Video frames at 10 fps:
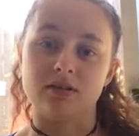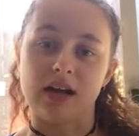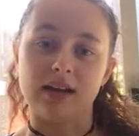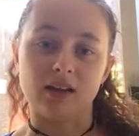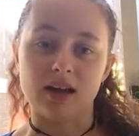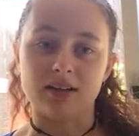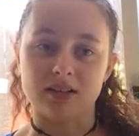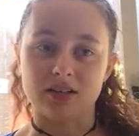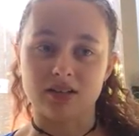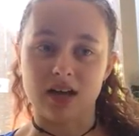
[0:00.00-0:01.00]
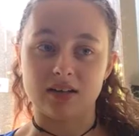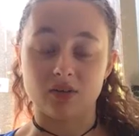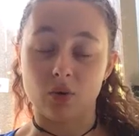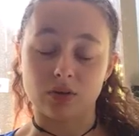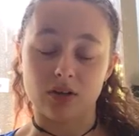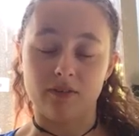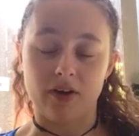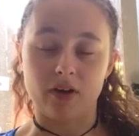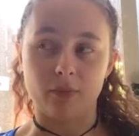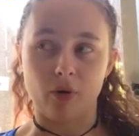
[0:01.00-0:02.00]
state elections, and it's also
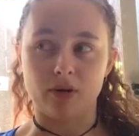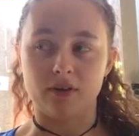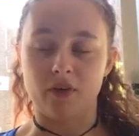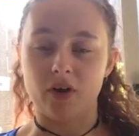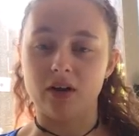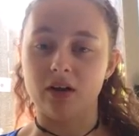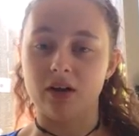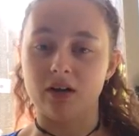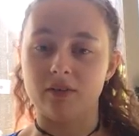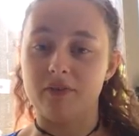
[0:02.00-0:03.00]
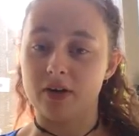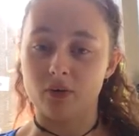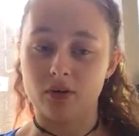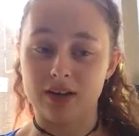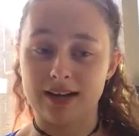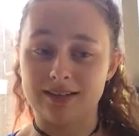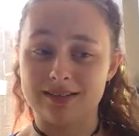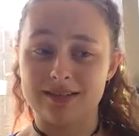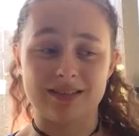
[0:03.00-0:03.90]
very important to vote in federal elections.